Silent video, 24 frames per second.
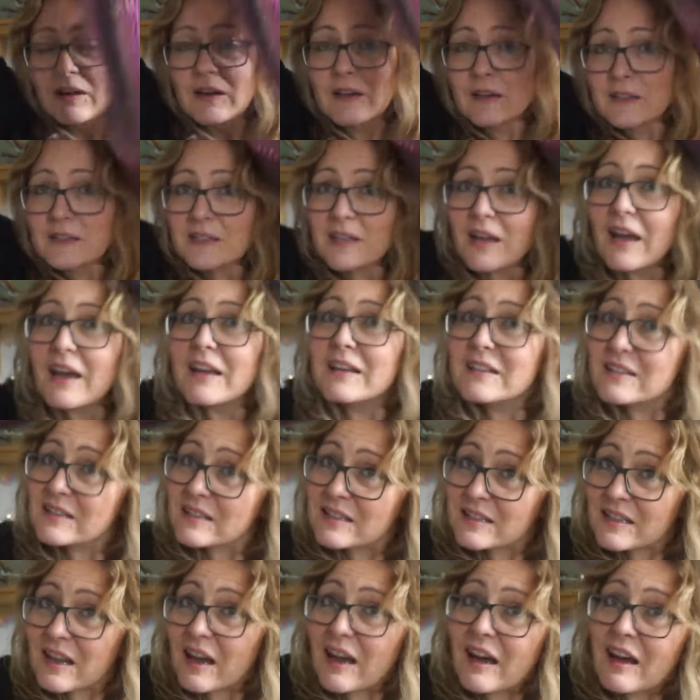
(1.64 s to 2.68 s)
as a
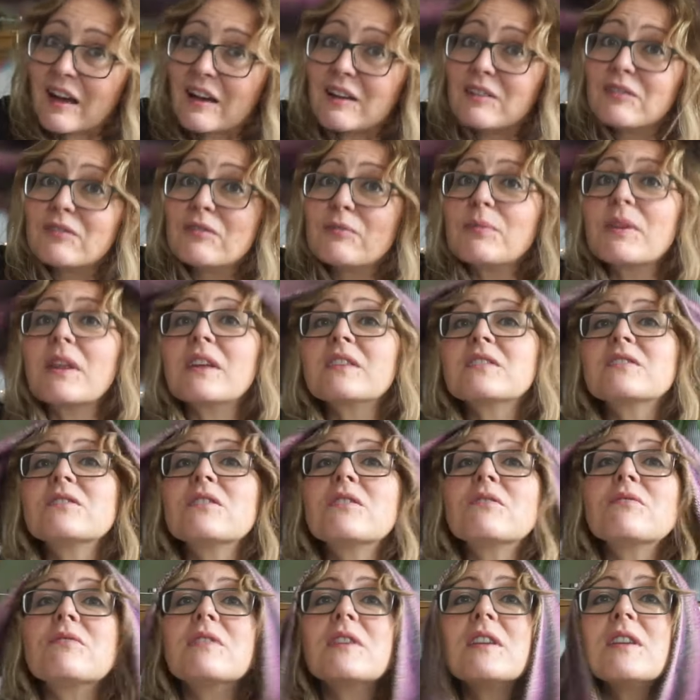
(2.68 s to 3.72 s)
headscarf, but that's
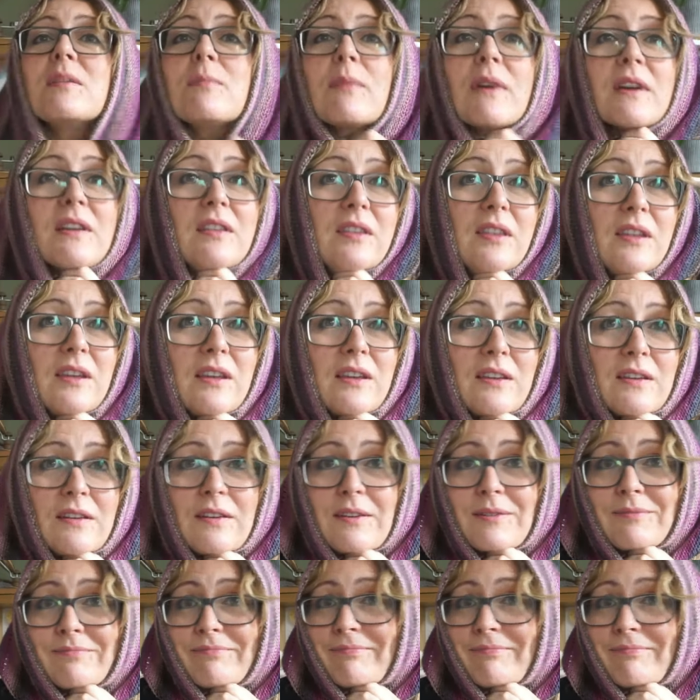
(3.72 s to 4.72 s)
not really my thing.